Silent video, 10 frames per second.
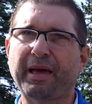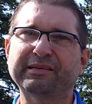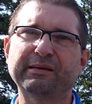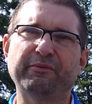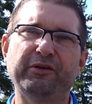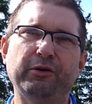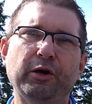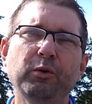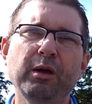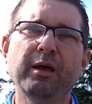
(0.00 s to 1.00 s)
As some of you
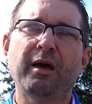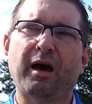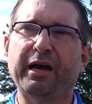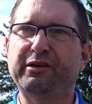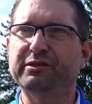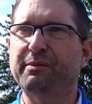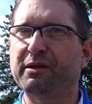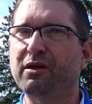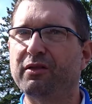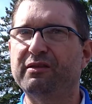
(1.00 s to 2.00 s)
know, I do
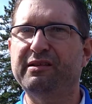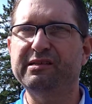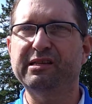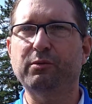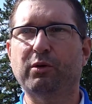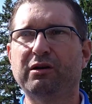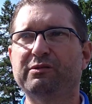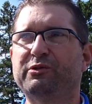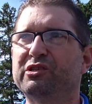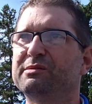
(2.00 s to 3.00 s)
something called the Teezy Awards,
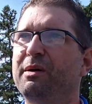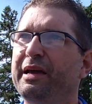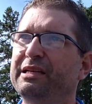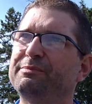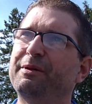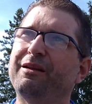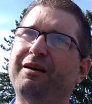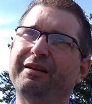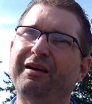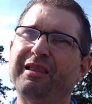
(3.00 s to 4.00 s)
which is my spin
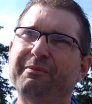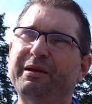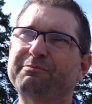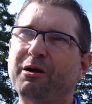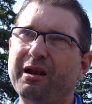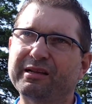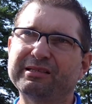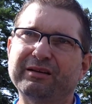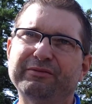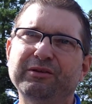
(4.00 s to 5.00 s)
on the best products
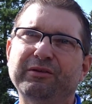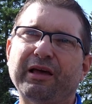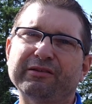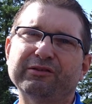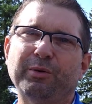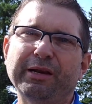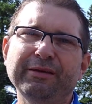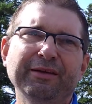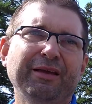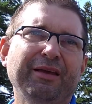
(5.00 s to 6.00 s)
of 2020,